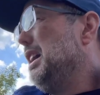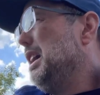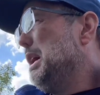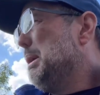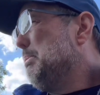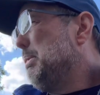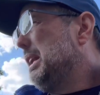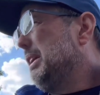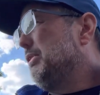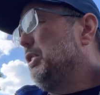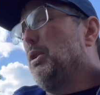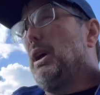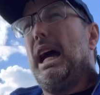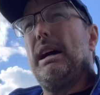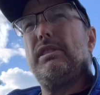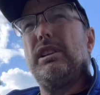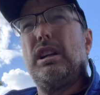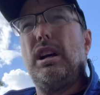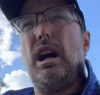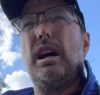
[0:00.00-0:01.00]
But if you have
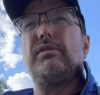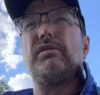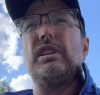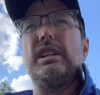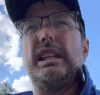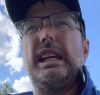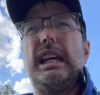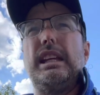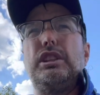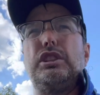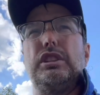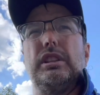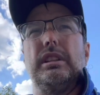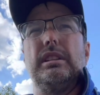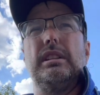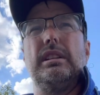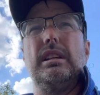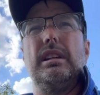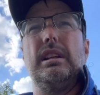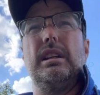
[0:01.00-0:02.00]
a
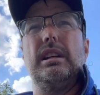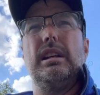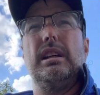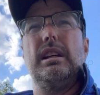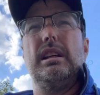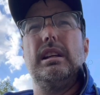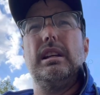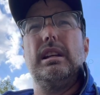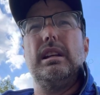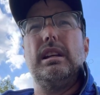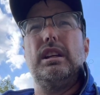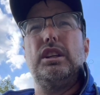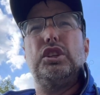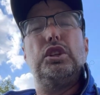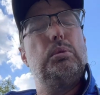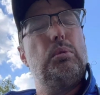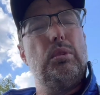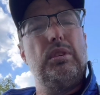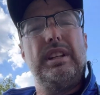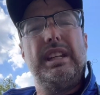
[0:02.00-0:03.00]
confrontation, you
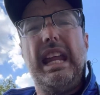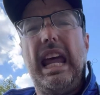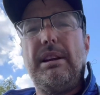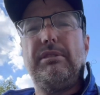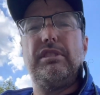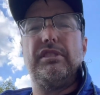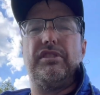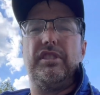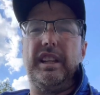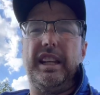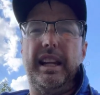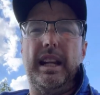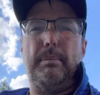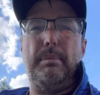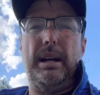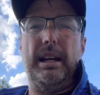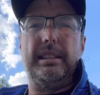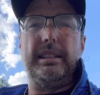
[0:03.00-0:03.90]
will never forget about